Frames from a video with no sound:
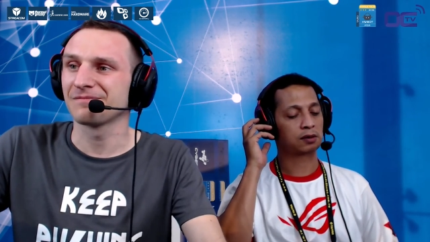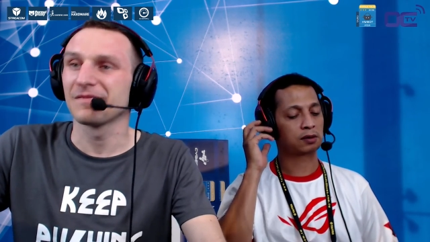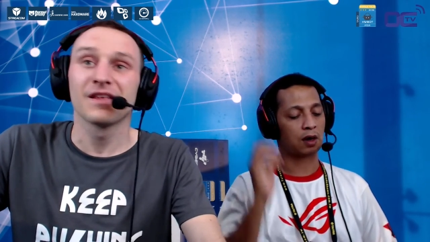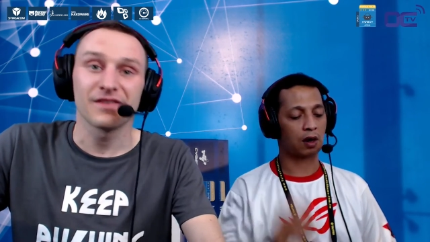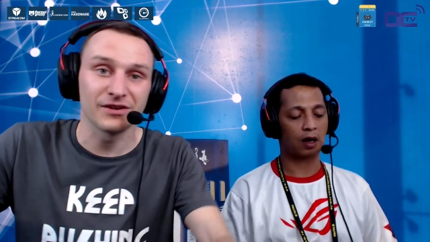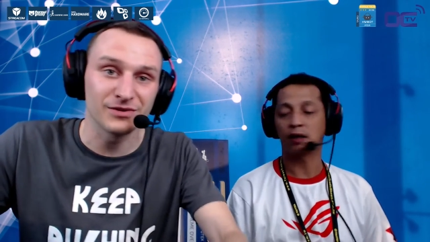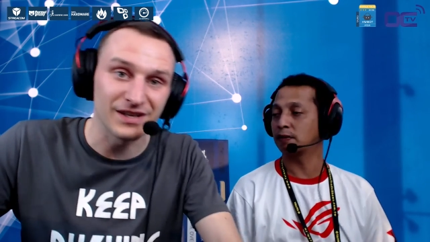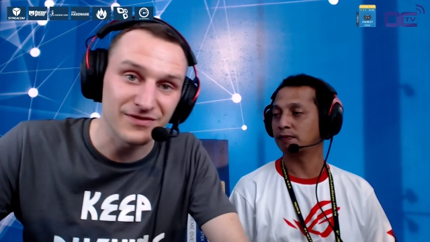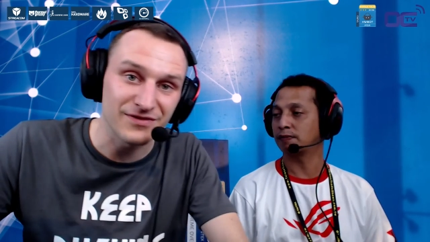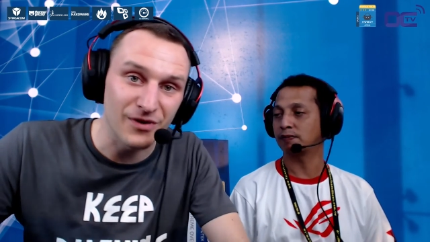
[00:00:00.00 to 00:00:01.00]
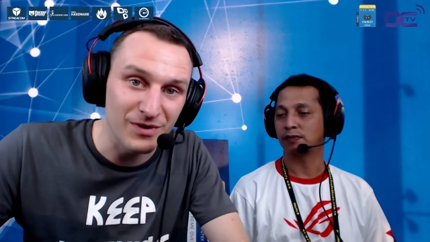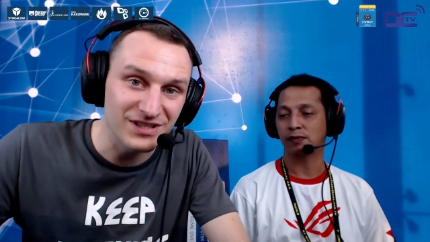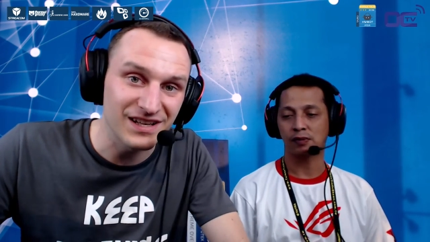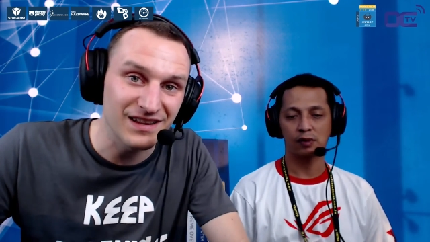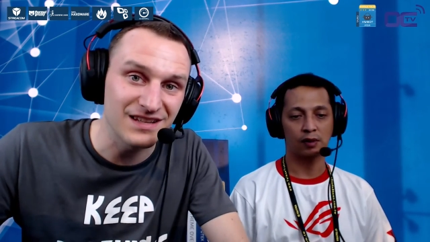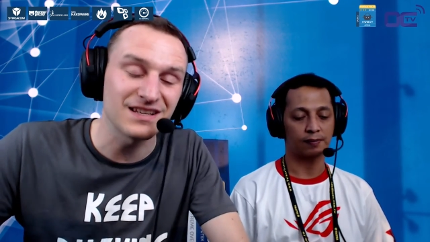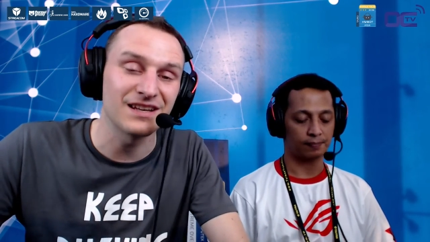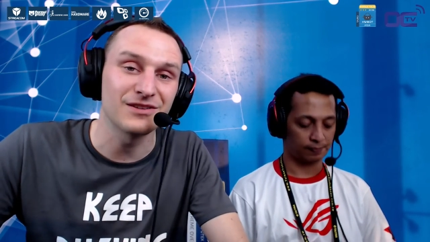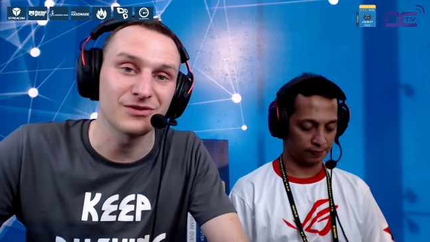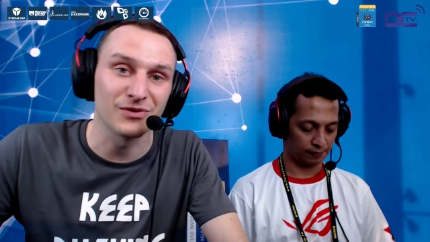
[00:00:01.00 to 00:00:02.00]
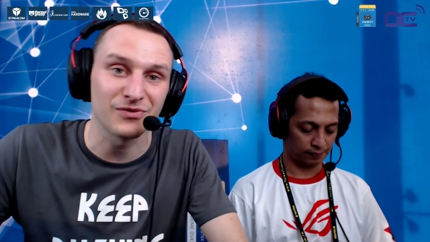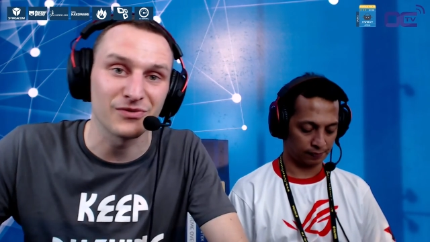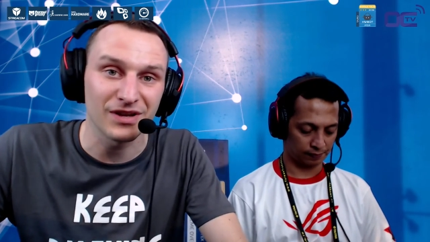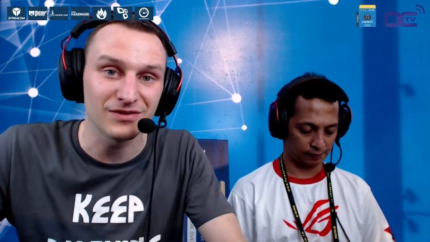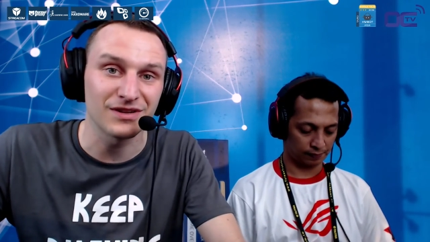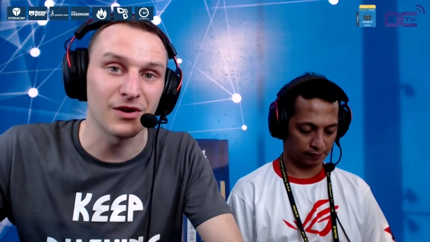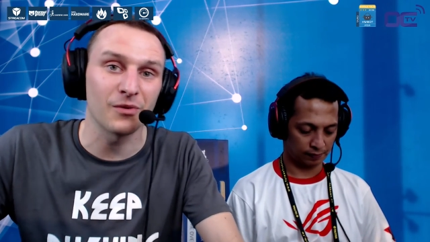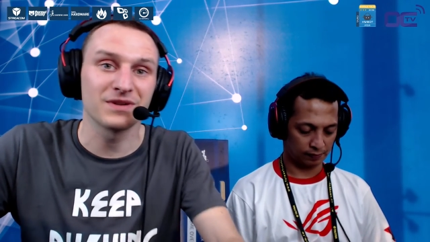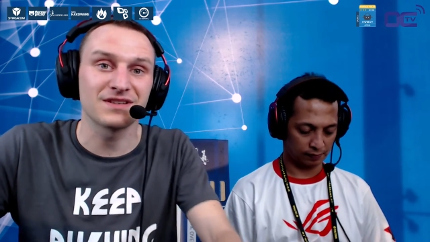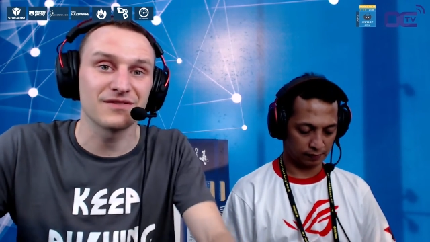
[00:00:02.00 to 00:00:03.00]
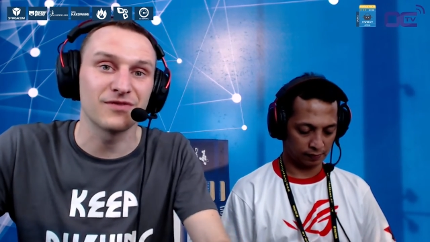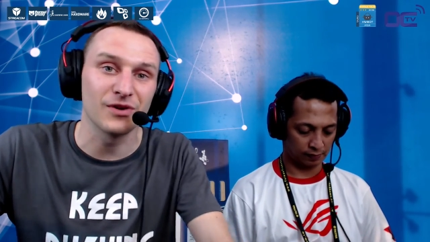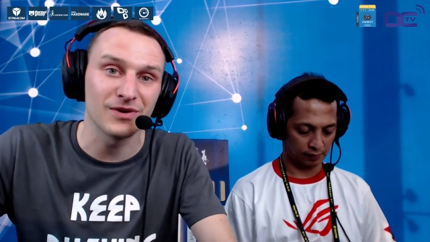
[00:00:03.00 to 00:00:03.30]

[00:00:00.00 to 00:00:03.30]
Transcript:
Speaker 1: Okay. Thank you guys for watching this. And don't forget, you can always follow us